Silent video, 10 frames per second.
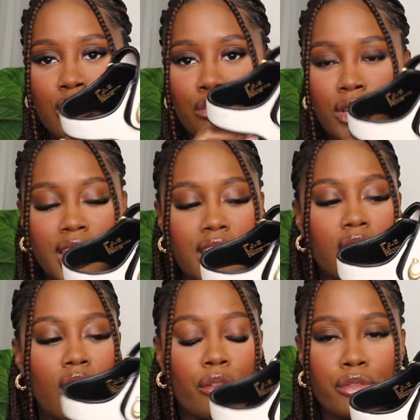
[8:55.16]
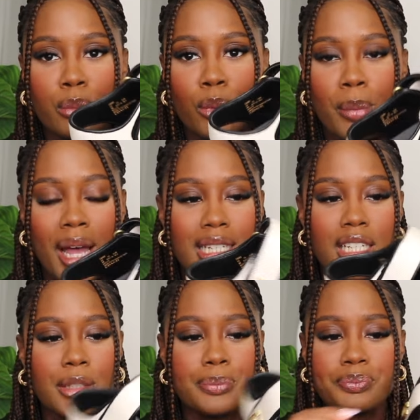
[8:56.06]
this really comfortable
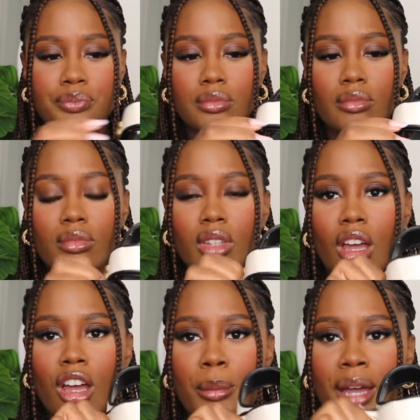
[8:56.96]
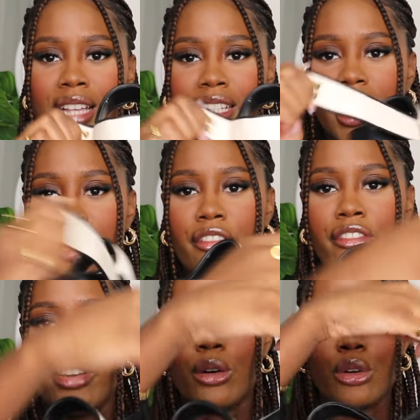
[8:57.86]
padding and um, has a
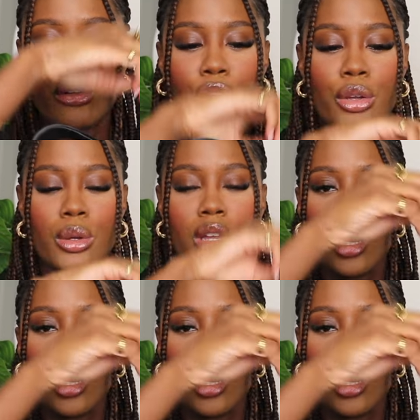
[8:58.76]
velcro